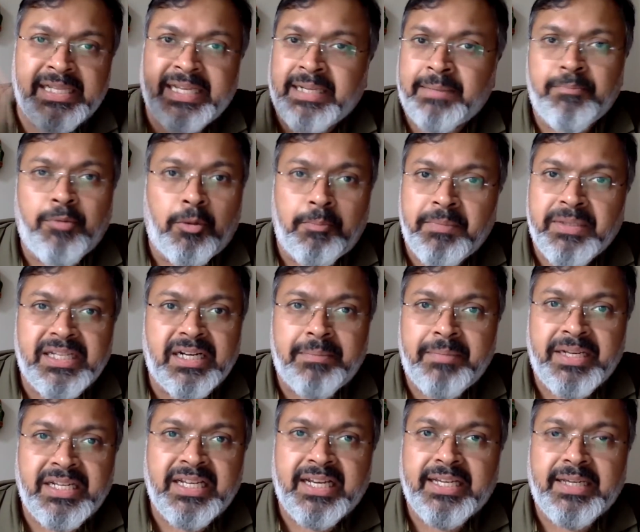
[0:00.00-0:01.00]
Like in Bombay, there are
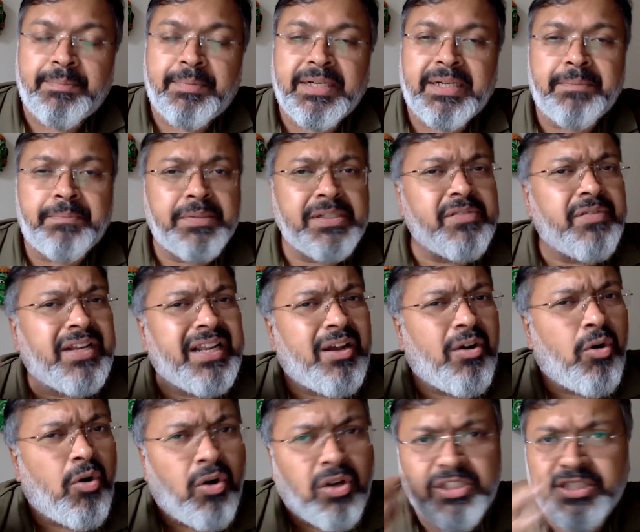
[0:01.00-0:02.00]
many Ayyappa temples where
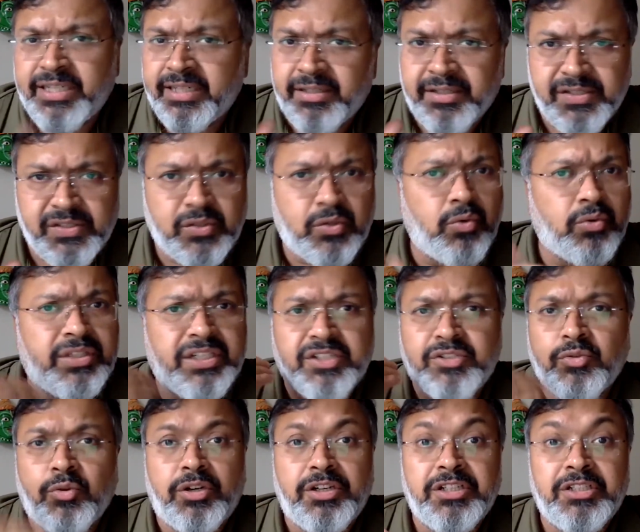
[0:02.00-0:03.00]
all genders go. There
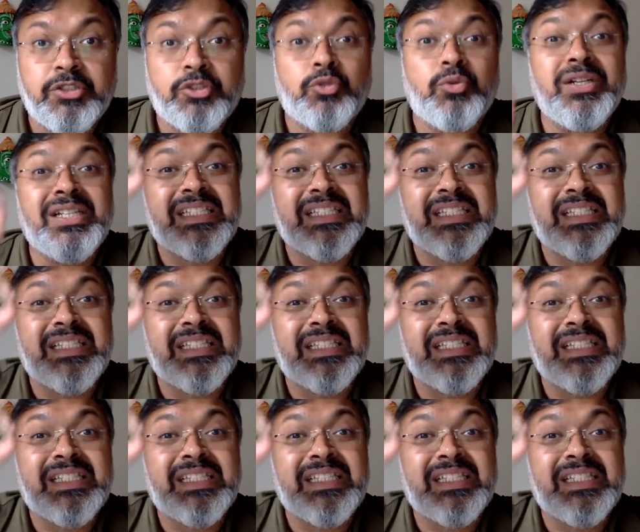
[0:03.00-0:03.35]
is not an issue.